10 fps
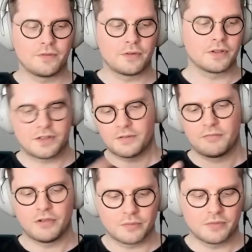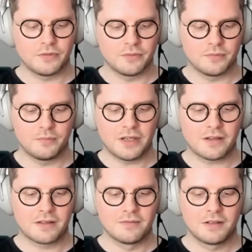for us, to
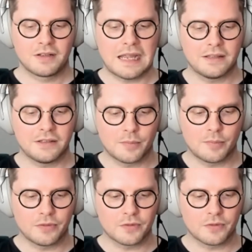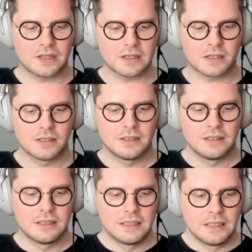be candid about those things.
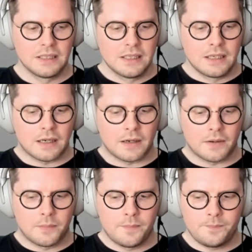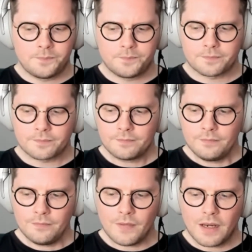And
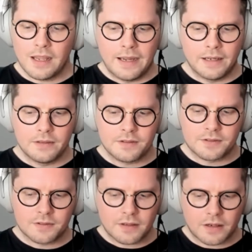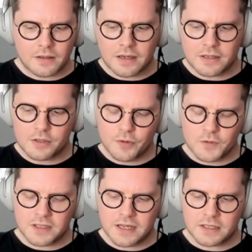I
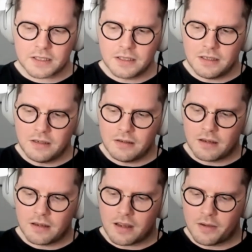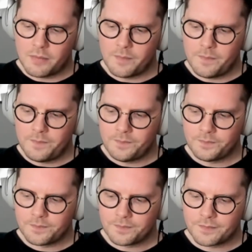suppose lastly,
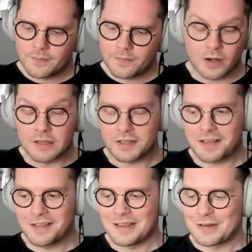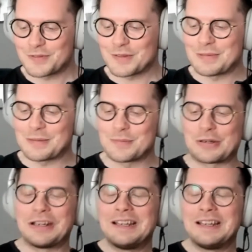unless I can think of something more,